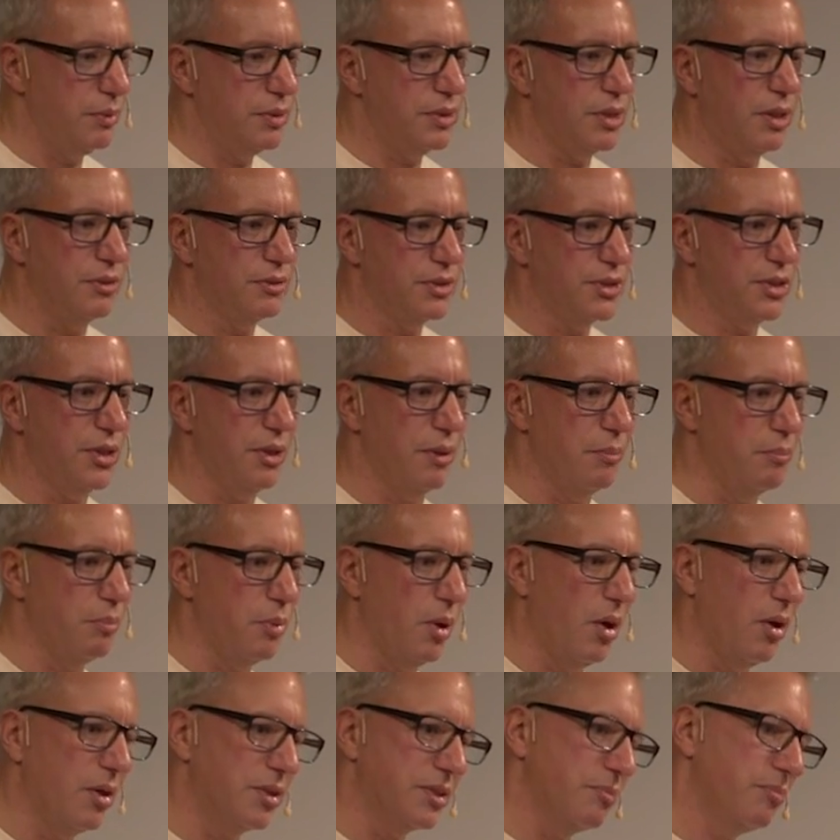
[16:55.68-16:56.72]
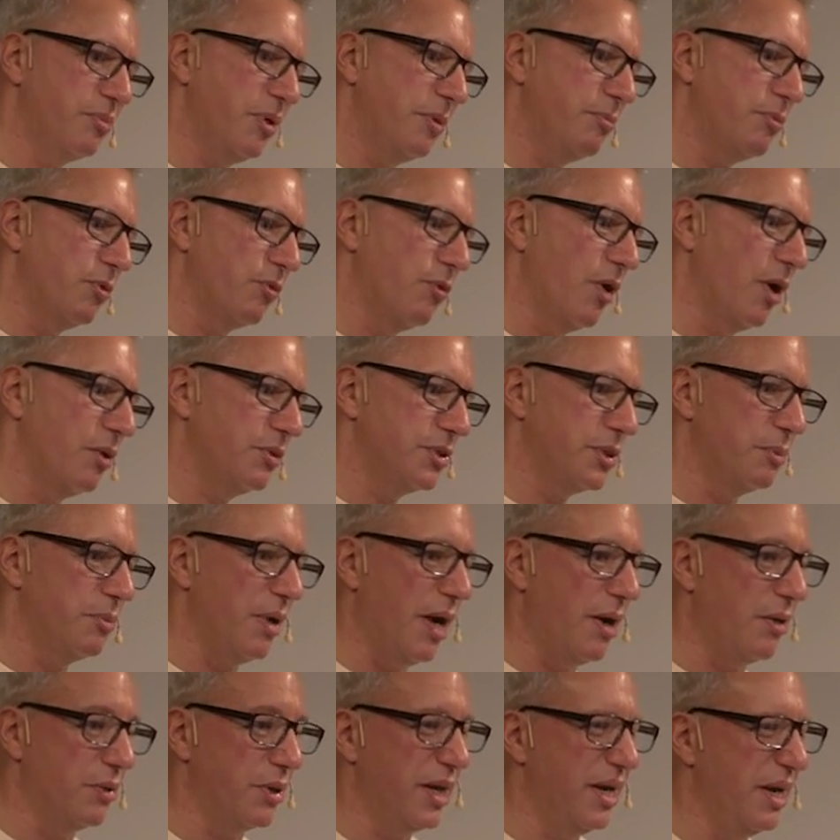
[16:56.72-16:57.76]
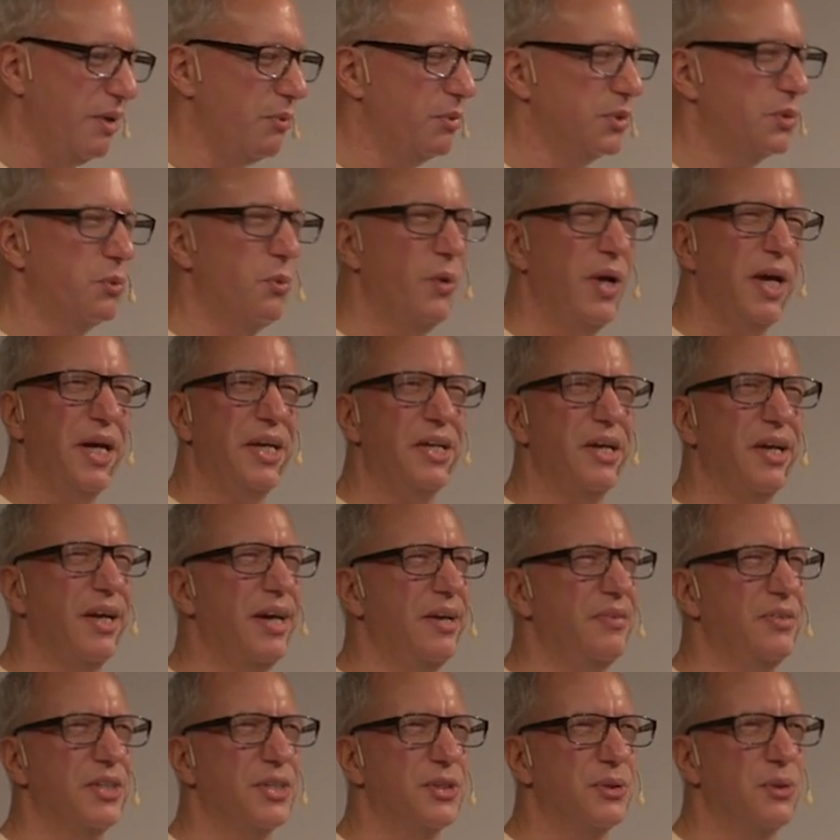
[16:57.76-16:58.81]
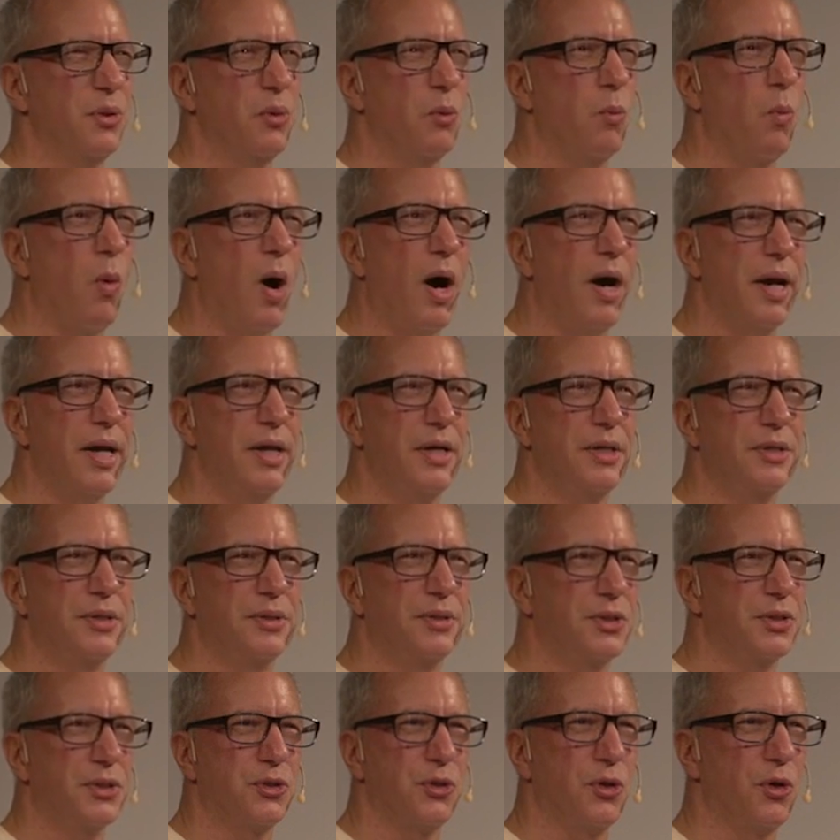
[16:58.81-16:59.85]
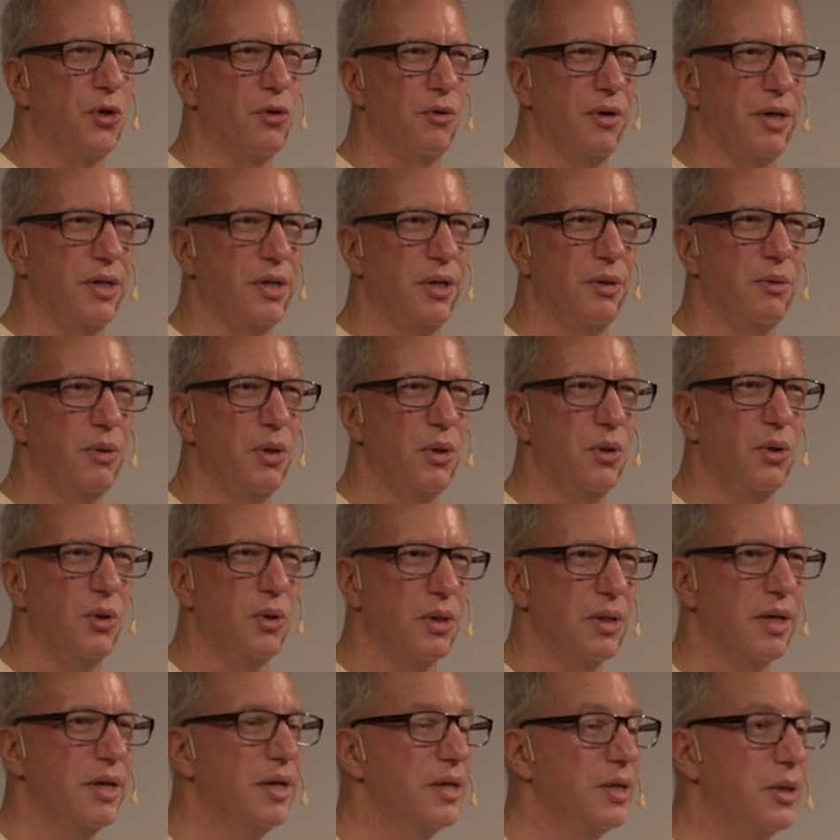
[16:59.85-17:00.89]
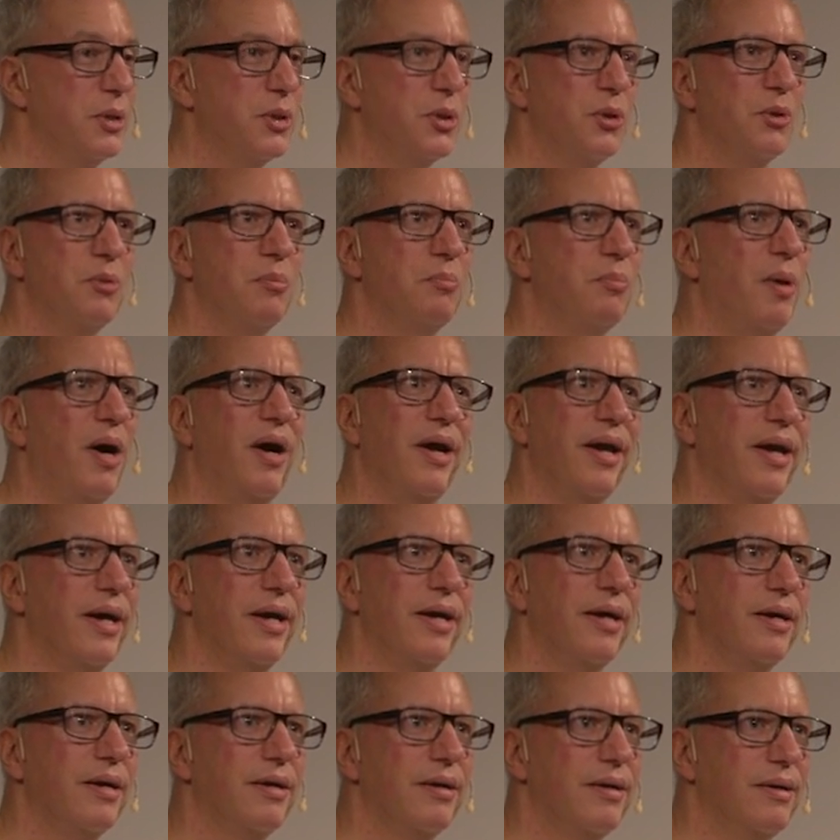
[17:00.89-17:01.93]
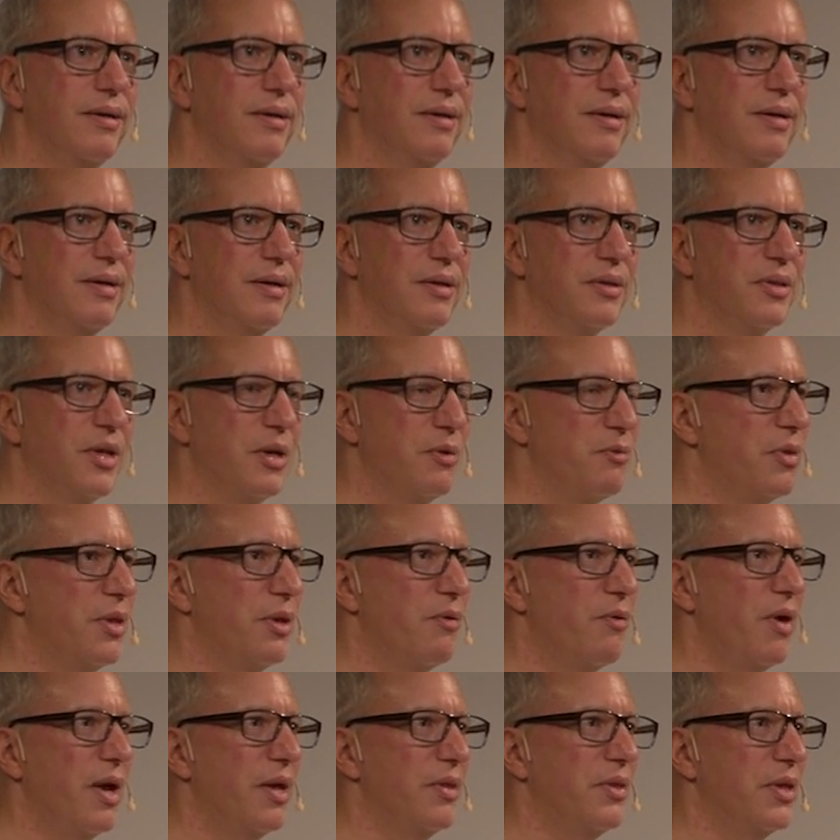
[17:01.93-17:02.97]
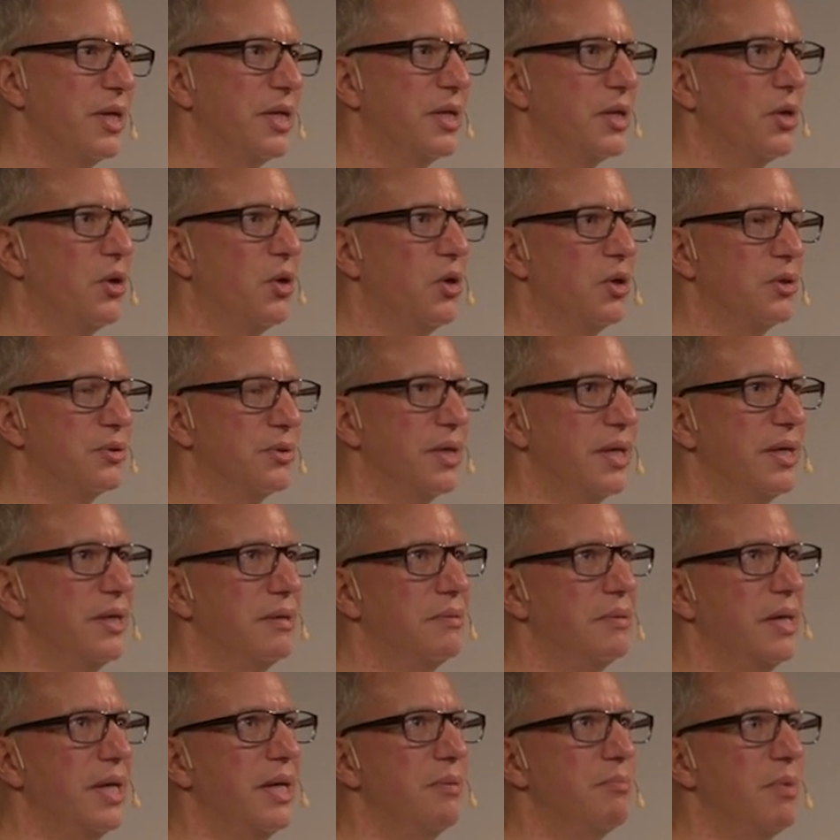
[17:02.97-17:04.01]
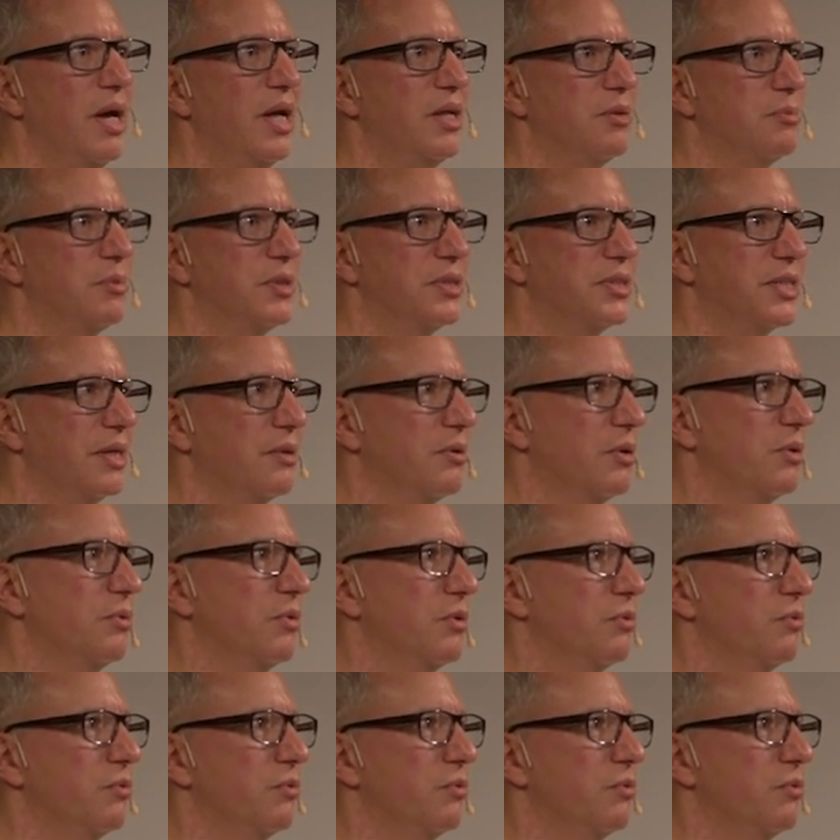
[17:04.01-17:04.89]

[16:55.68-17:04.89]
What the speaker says: was on certain blogs, and people wrote about it. It was weirdly in the Wired store in New York. You couldn't buy it. They emailed me and said, well,